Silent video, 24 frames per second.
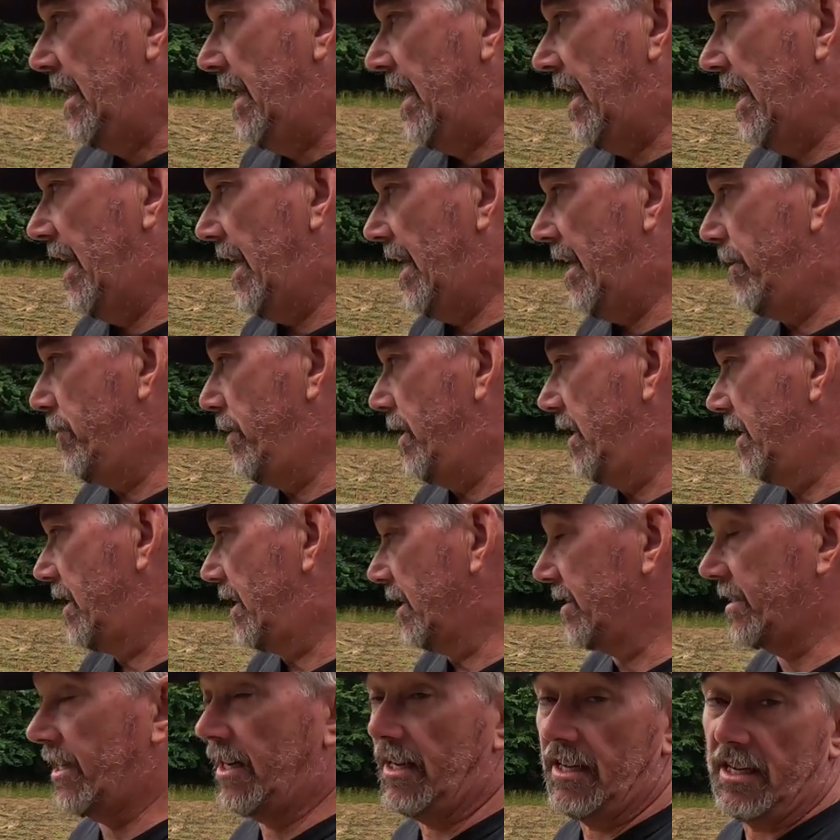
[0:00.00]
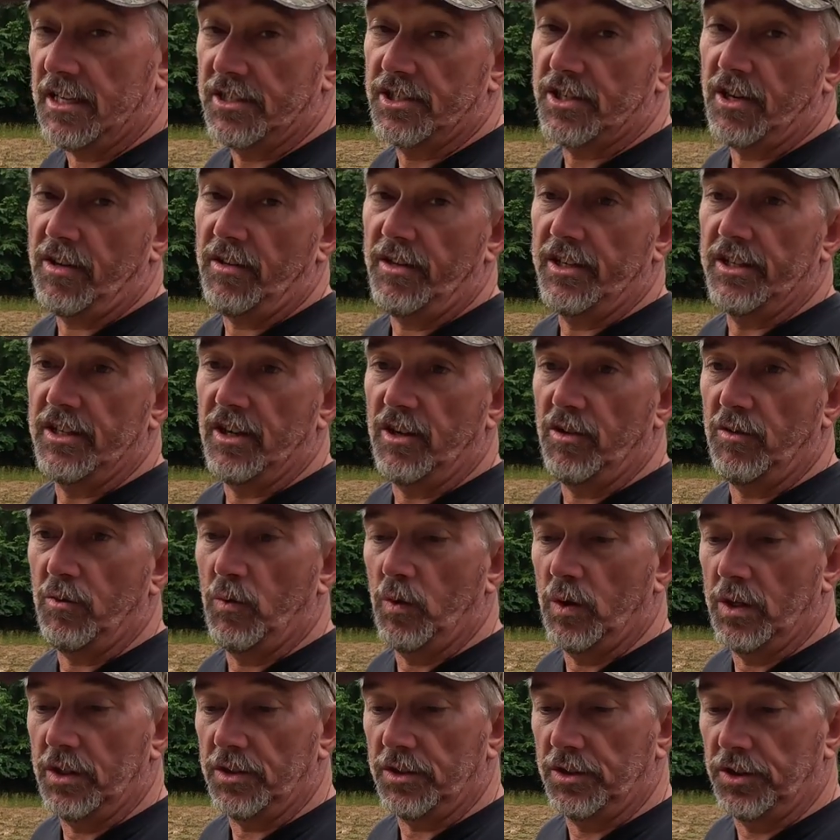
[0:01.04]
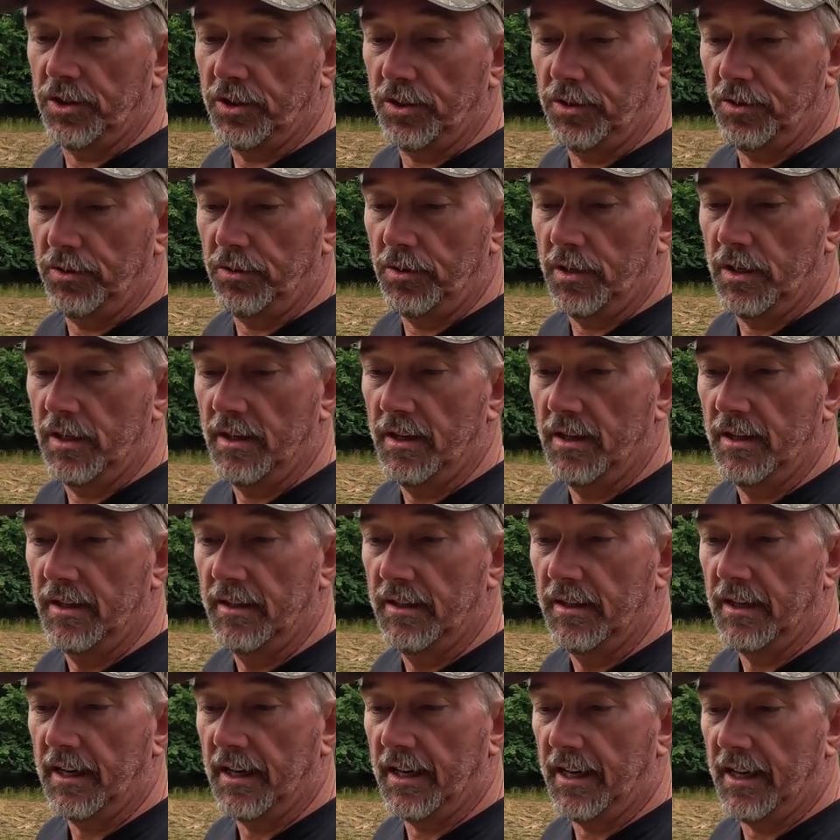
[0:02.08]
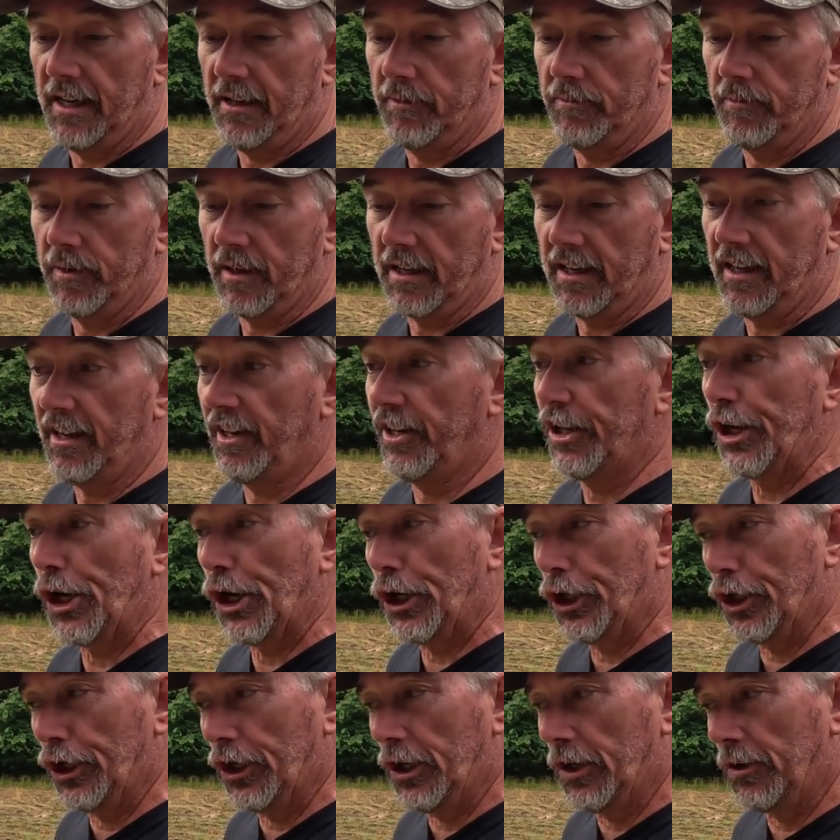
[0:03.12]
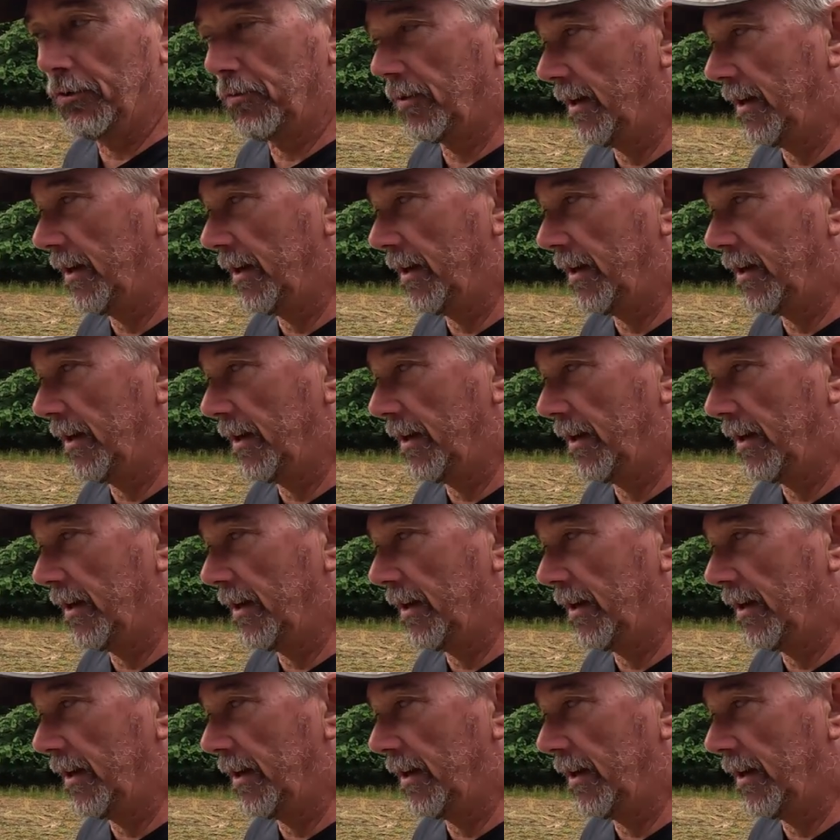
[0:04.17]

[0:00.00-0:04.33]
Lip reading: because I certainly don't want to kill it all,